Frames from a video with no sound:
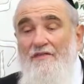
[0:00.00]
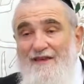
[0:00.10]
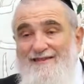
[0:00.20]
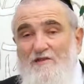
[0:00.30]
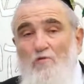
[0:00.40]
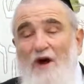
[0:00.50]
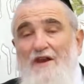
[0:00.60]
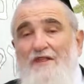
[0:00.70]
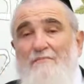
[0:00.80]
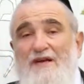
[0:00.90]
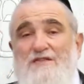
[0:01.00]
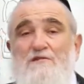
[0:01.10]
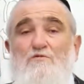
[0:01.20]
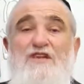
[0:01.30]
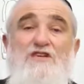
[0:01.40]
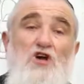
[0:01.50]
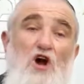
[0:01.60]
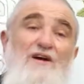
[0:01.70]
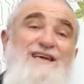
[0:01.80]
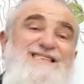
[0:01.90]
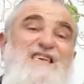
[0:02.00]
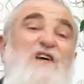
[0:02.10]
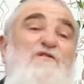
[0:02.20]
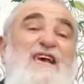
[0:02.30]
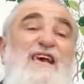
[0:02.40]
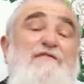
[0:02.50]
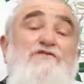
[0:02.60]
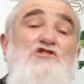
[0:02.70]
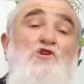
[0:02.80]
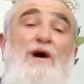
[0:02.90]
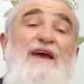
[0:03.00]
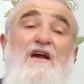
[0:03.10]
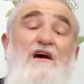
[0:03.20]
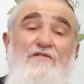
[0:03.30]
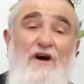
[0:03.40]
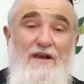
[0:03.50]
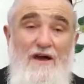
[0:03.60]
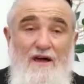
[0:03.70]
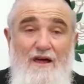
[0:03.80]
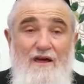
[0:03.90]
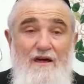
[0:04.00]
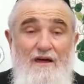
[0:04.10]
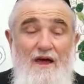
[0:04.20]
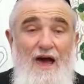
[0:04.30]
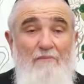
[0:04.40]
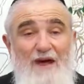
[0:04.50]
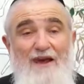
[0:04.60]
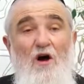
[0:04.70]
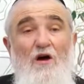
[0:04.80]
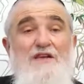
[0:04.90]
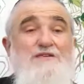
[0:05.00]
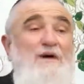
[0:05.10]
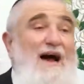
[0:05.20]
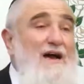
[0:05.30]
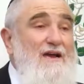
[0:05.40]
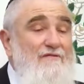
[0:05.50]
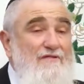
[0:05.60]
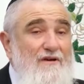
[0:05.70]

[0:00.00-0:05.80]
This is one of the mitzvahs where the Torah itself gives you a kavanah and many hold it's ma'akiv.